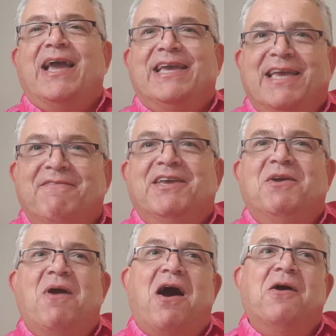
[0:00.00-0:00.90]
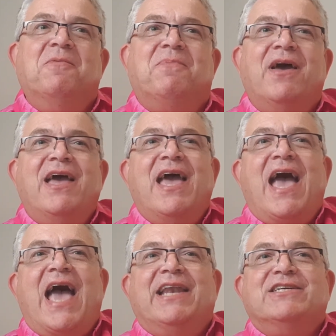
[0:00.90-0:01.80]
and giving you hope
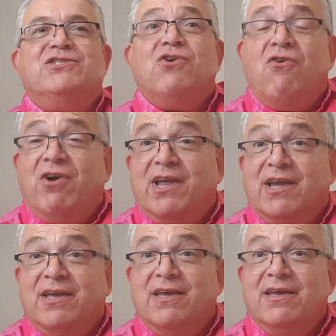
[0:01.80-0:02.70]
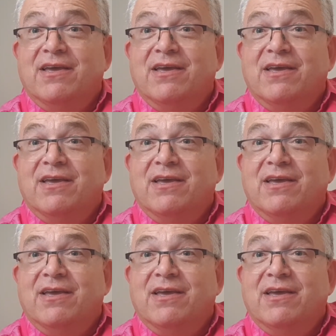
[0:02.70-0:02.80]
and assuring